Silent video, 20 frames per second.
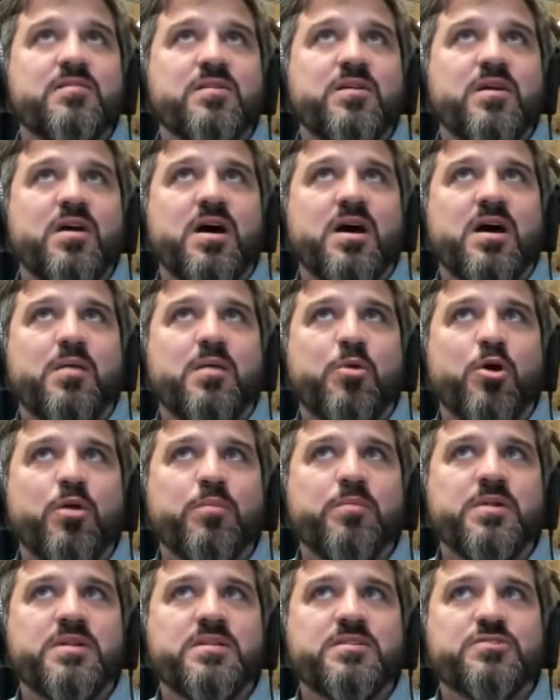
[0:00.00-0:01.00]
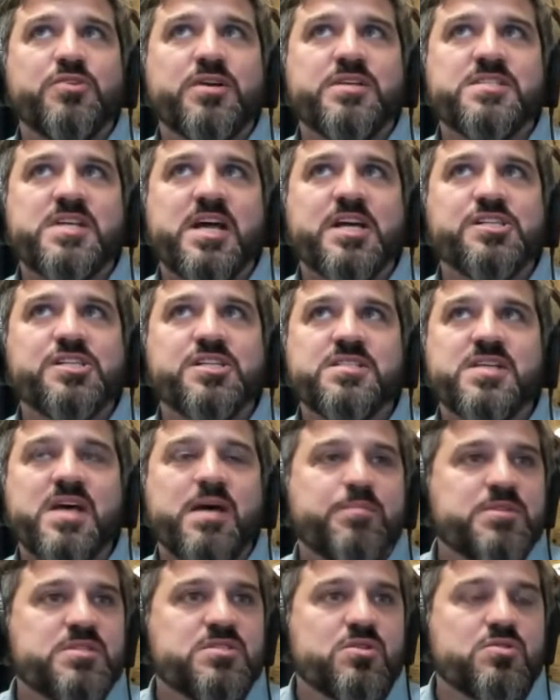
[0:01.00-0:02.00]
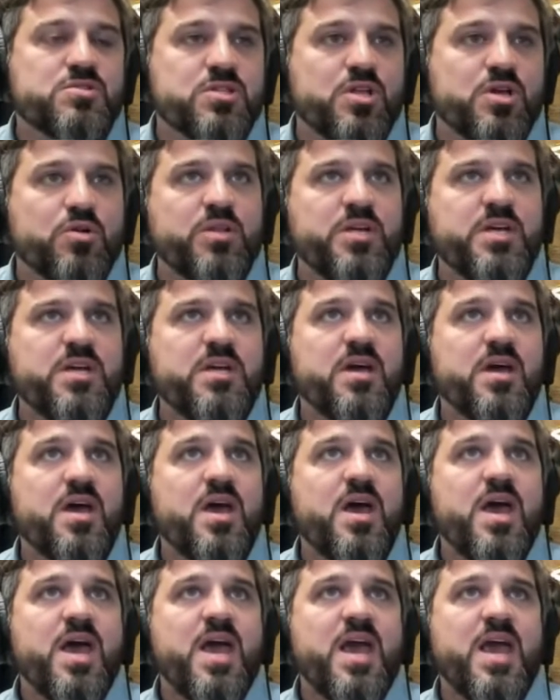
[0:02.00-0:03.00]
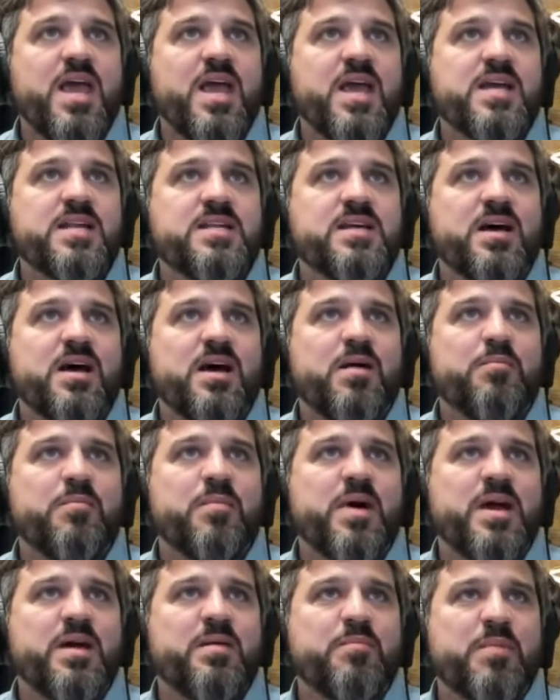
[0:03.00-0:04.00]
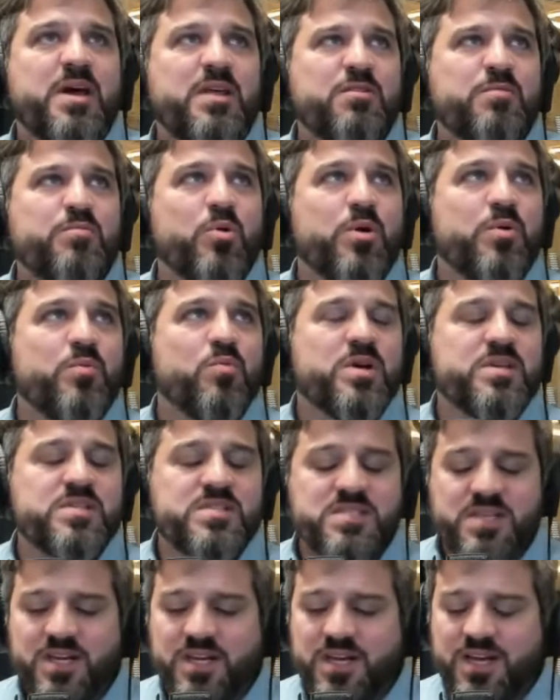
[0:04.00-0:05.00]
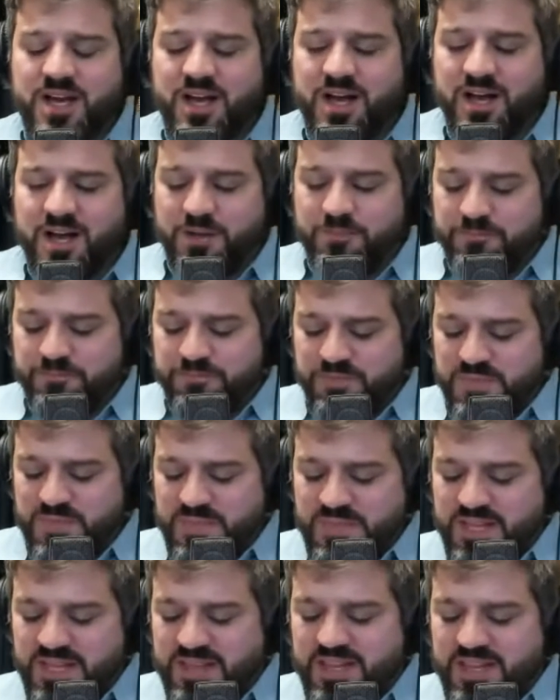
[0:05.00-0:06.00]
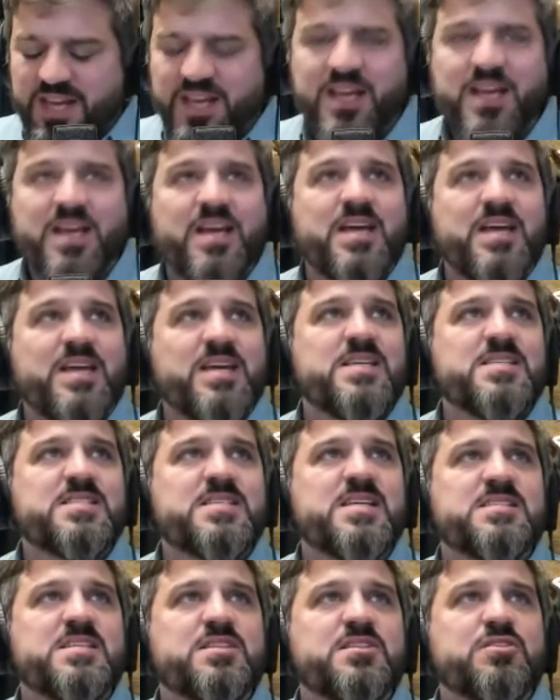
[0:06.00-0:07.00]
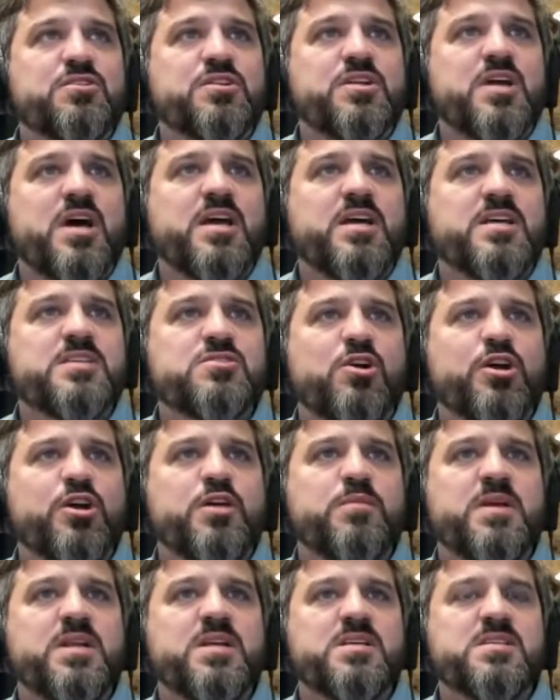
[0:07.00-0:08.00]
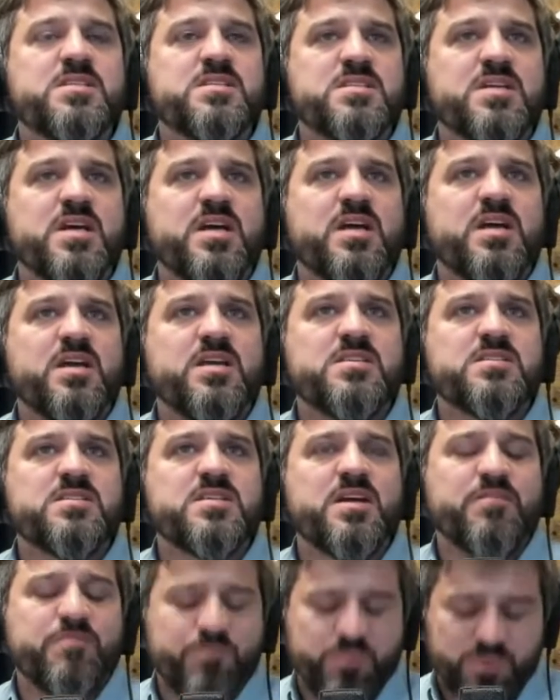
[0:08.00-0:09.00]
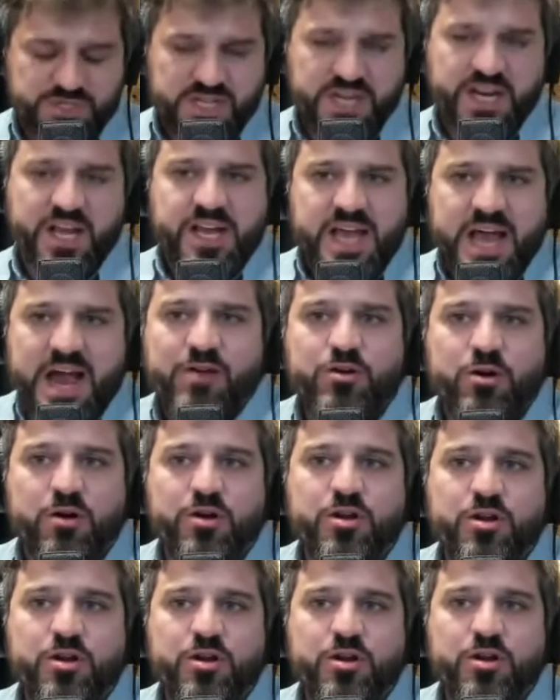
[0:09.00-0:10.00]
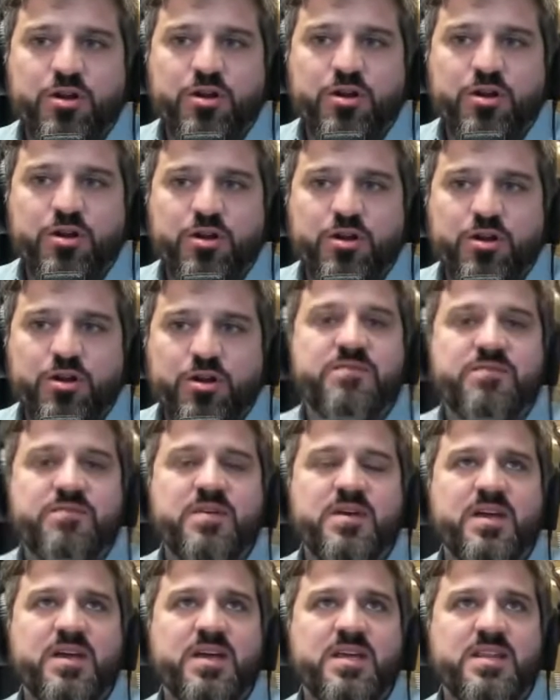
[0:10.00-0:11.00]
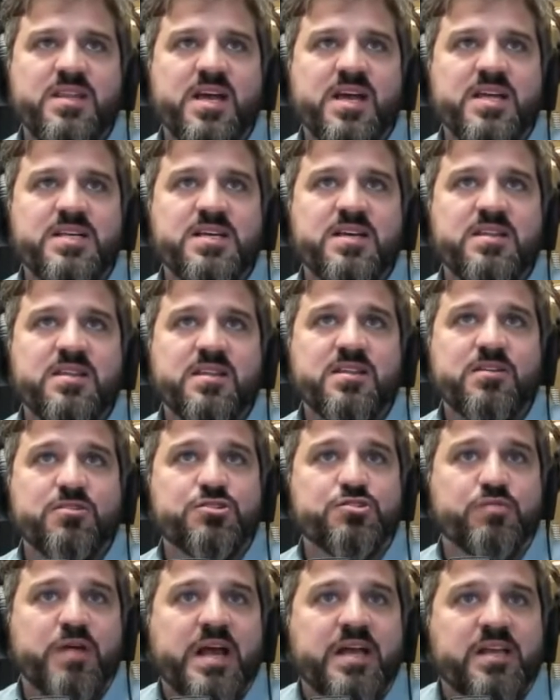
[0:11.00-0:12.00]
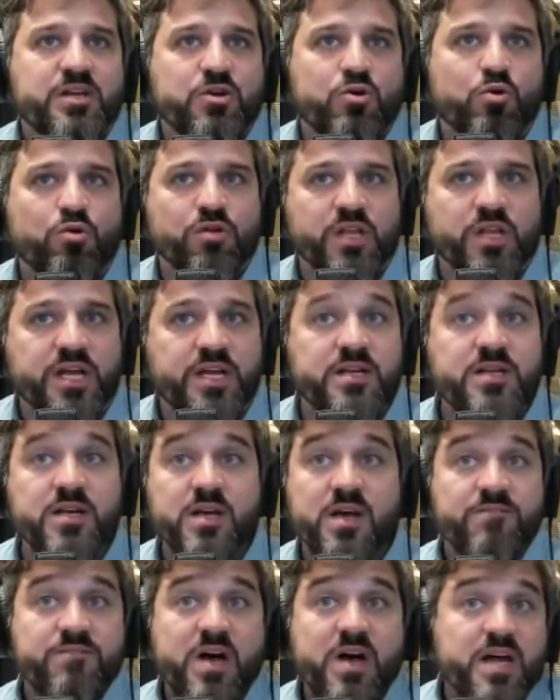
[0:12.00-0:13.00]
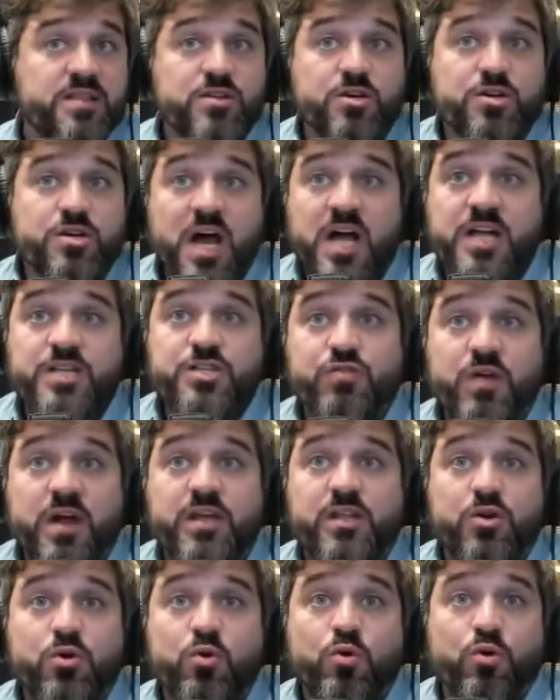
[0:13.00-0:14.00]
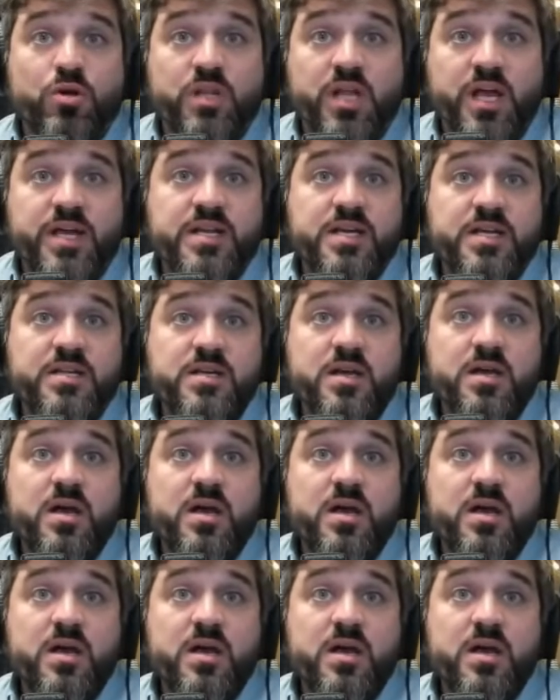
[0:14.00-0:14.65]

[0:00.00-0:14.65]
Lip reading: apartment transactions happen so slowly. And my other point was, that he says that they're not, his argument is he's kind of presenting a counter, the idea that they're directly correlated. Fine, they're not directly correlated,